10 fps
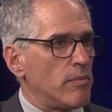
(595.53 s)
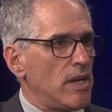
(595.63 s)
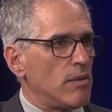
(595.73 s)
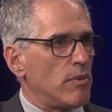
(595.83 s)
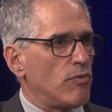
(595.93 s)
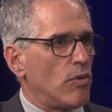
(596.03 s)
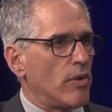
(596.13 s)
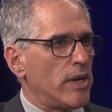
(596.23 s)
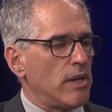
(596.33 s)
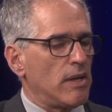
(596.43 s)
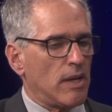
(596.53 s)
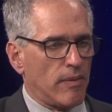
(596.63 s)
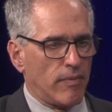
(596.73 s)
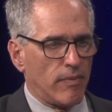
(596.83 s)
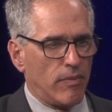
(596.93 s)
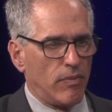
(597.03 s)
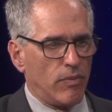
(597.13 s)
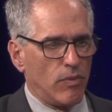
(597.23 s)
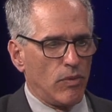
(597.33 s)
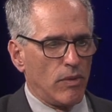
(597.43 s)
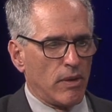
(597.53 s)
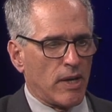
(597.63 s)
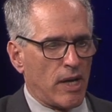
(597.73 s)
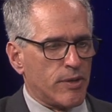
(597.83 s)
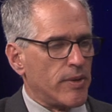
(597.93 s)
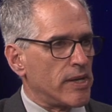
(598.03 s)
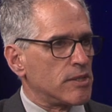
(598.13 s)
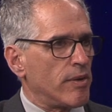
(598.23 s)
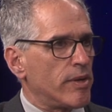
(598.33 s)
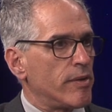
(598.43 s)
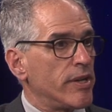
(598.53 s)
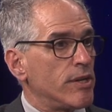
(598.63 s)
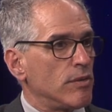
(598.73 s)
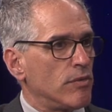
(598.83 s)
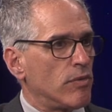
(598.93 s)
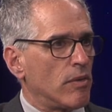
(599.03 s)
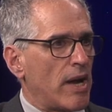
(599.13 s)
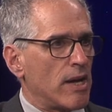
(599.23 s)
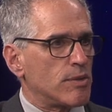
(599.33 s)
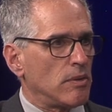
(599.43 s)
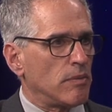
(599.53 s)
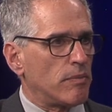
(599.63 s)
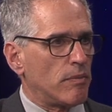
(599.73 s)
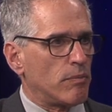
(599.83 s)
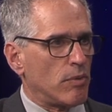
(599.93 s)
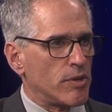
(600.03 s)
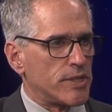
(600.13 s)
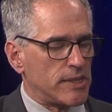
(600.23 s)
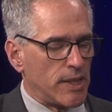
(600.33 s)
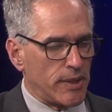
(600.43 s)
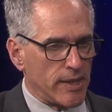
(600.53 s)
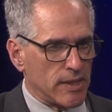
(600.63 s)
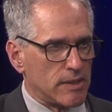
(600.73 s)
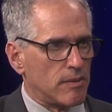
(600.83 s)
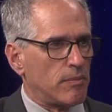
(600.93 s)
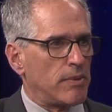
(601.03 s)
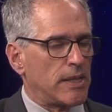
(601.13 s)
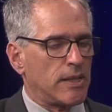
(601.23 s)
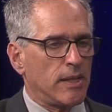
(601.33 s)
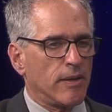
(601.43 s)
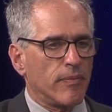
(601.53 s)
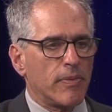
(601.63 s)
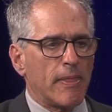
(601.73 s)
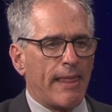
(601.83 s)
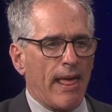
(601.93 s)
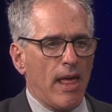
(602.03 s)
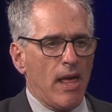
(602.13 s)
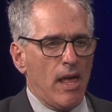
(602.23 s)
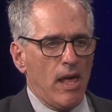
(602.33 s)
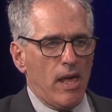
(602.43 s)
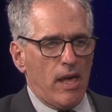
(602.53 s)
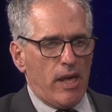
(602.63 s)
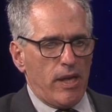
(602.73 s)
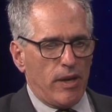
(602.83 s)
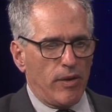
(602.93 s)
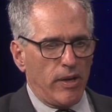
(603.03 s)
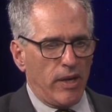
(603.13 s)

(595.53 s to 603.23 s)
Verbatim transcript: meeting before any um, contracts are entered into for actual purchasing. Things. Okay, but. Um, you know, you